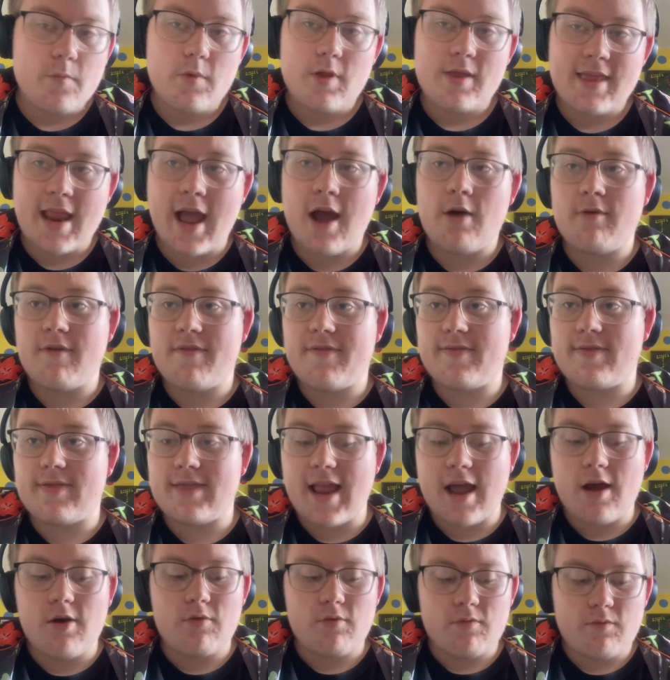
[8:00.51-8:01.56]
now with
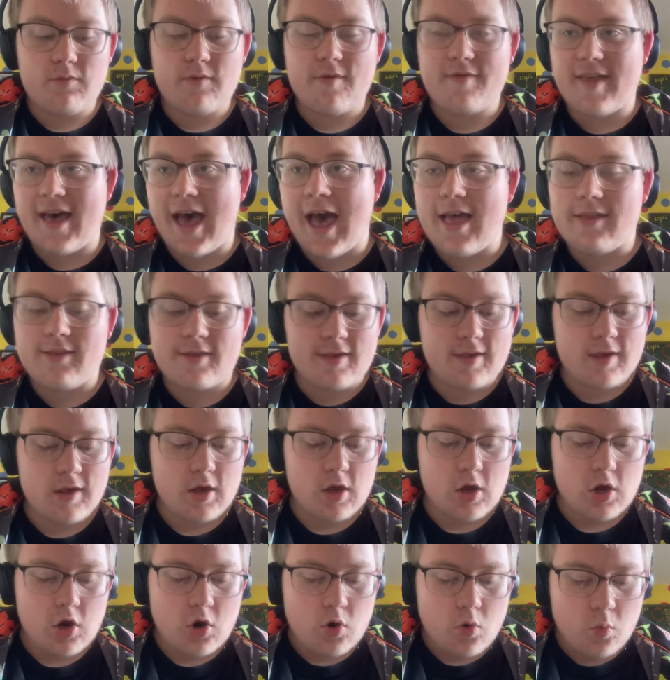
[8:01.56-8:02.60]
that,
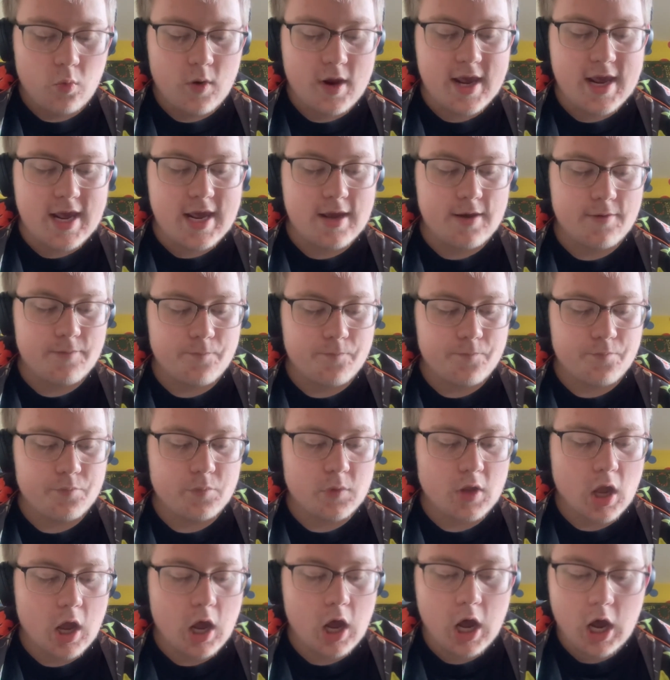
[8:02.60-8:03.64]
we
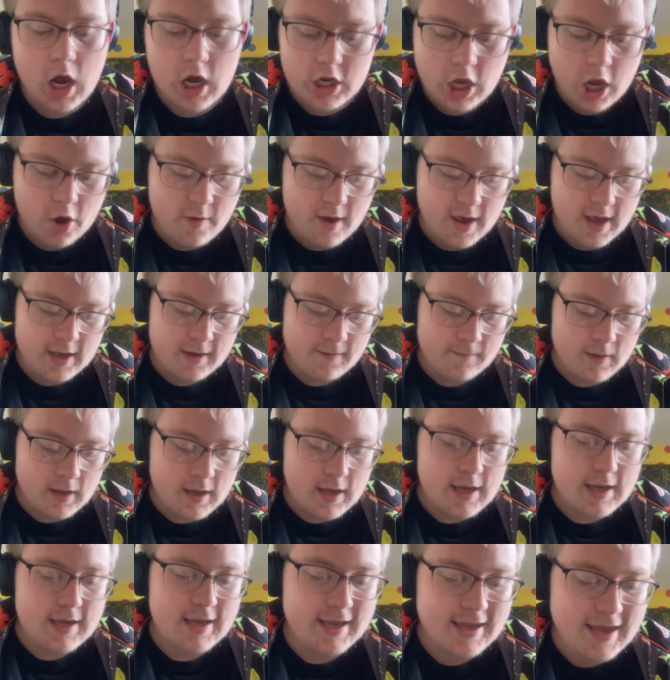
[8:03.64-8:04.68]
are going
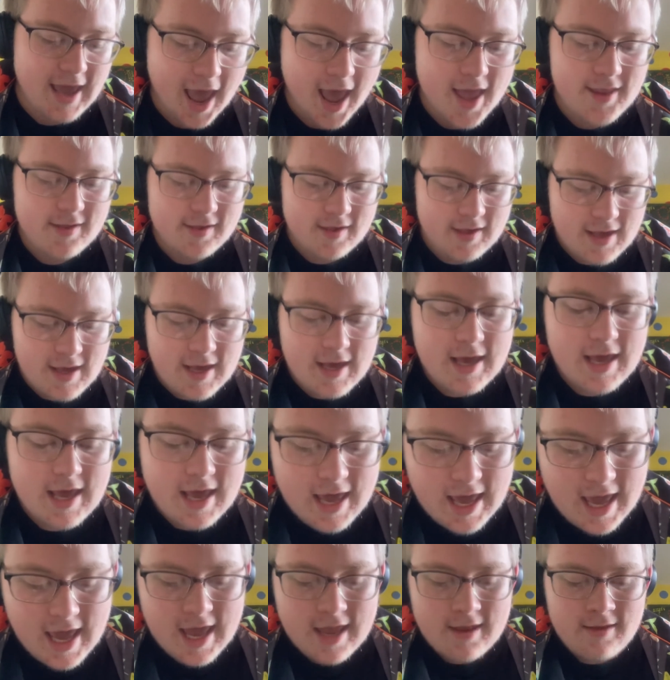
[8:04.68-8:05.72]
to get
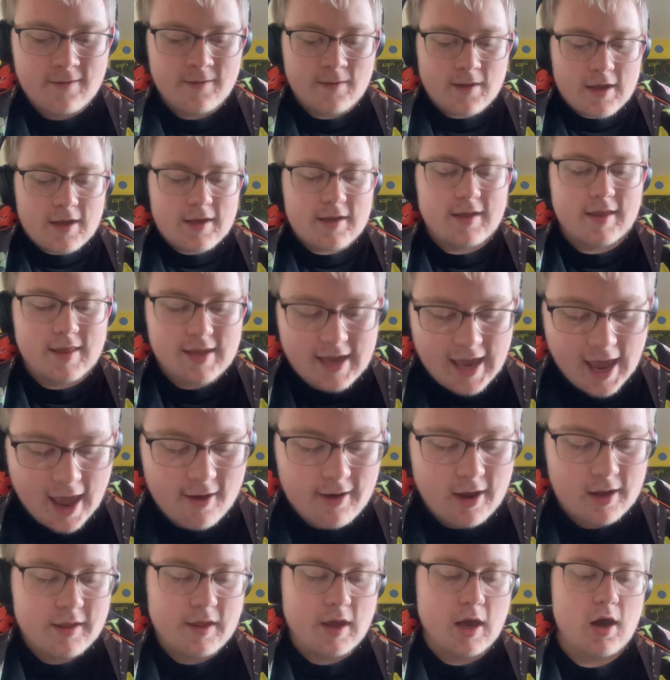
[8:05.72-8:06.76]
into the
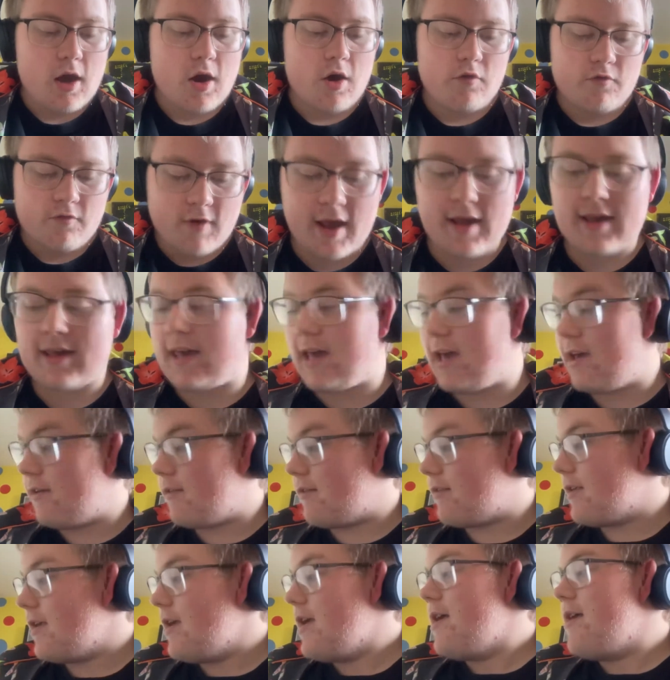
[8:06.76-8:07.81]
character
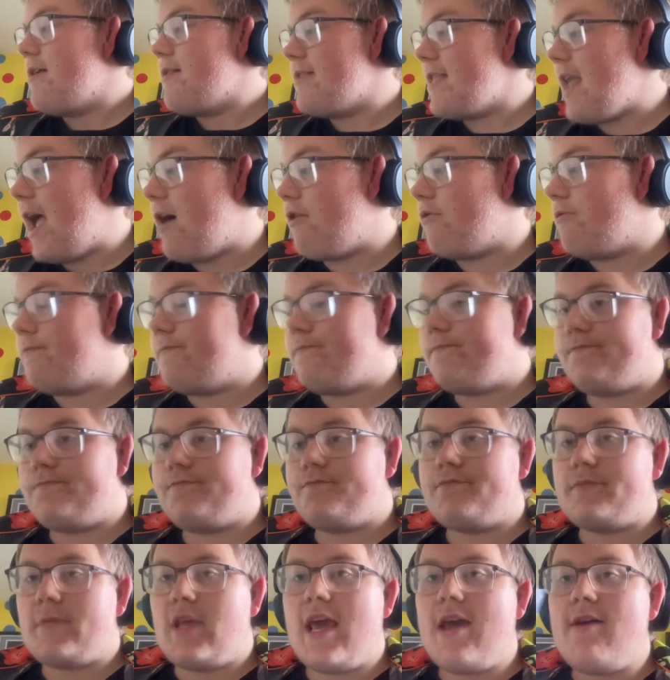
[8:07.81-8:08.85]
rankings. Now,
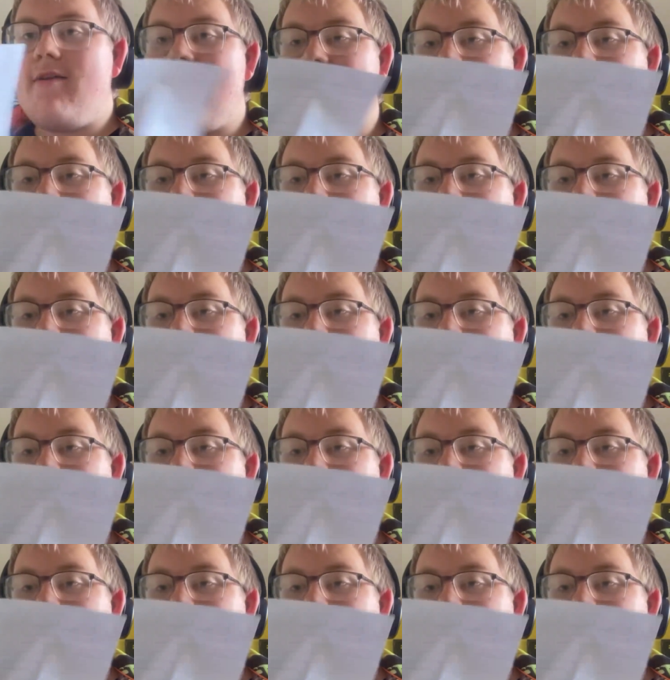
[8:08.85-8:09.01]
here